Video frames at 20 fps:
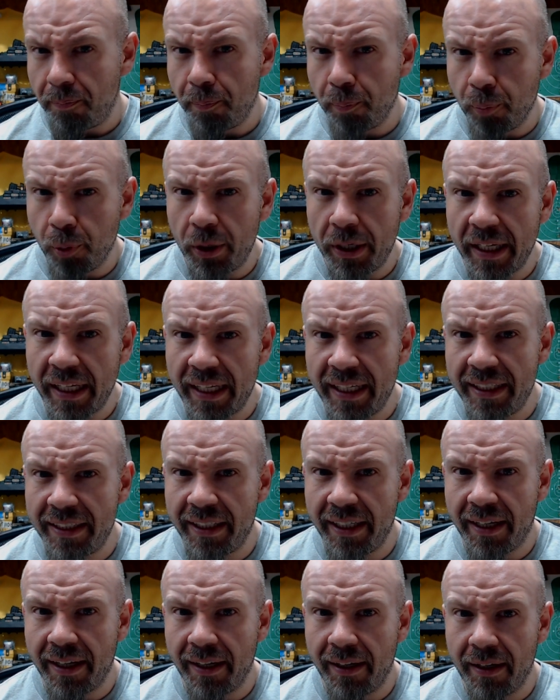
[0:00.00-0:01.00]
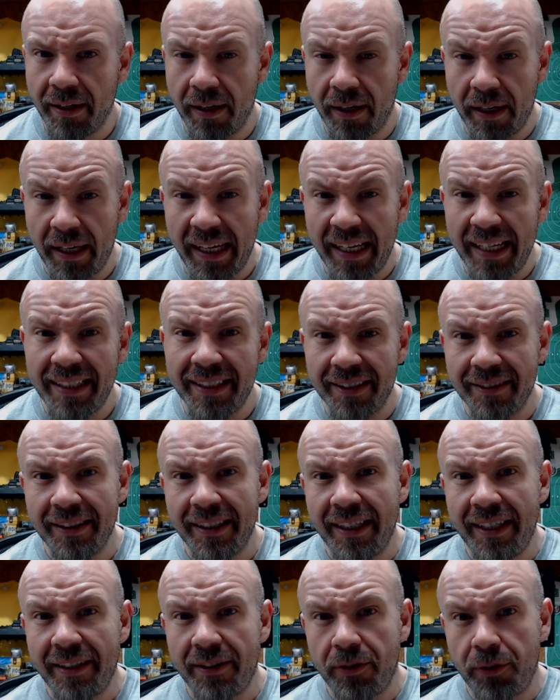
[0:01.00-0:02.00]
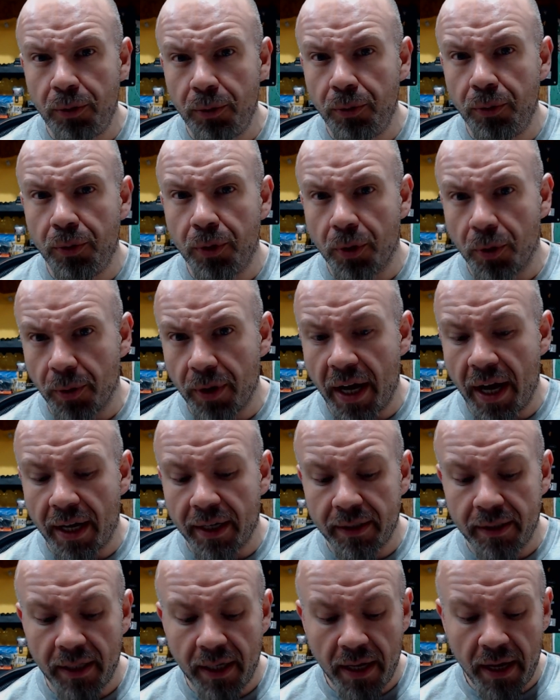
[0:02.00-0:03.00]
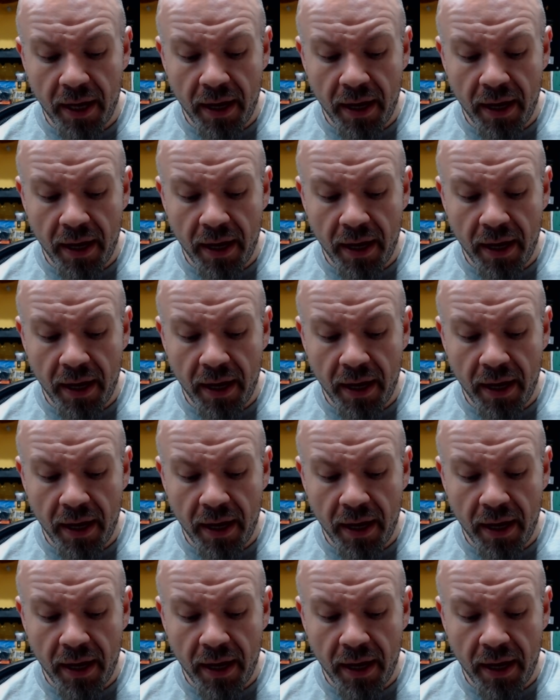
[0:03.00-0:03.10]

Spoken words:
pretty easily to correct.